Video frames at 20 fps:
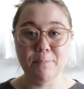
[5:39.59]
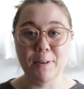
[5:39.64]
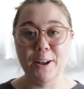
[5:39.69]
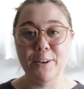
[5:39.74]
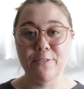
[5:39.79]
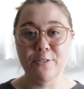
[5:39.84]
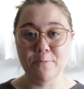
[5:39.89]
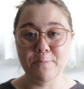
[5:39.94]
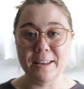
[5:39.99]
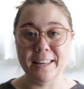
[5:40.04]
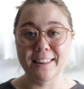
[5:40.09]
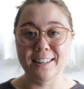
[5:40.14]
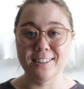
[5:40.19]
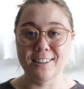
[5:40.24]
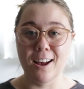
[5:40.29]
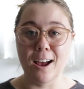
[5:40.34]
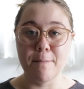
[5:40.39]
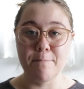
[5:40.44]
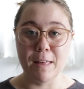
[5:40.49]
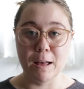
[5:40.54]
but for me at the
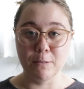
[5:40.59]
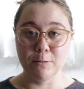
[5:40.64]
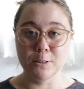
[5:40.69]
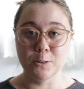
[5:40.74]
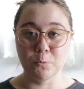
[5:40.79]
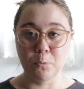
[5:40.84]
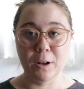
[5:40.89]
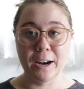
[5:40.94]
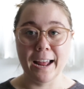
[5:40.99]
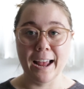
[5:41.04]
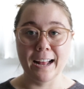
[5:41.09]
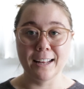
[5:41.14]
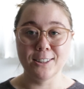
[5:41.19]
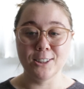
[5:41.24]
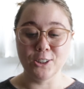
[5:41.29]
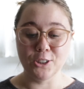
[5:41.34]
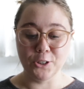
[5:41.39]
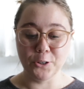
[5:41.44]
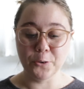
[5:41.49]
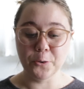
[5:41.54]
time, that was what I had
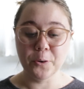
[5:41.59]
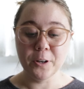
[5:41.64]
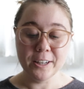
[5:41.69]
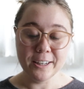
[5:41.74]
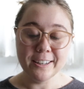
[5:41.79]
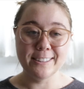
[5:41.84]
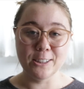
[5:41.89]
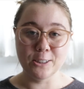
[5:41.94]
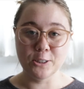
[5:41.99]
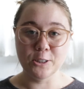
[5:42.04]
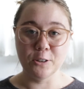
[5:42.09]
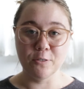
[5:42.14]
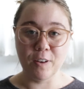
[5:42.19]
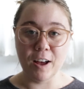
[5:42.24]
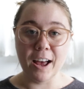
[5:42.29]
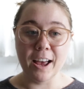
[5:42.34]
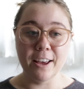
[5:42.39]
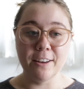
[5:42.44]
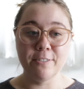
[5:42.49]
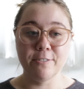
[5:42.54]
to do to
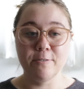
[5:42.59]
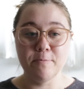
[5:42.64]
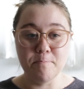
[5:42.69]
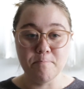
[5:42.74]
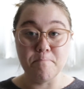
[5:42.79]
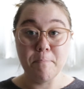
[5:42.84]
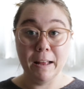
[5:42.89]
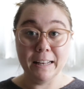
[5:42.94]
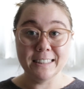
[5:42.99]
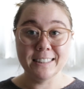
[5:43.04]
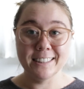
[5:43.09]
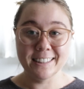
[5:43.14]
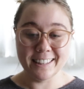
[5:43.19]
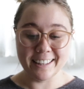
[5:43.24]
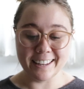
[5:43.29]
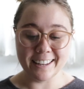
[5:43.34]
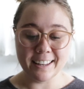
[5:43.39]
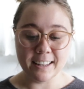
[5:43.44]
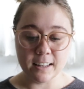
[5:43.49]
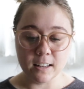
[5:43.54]
survive
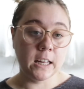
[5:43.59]
mentally.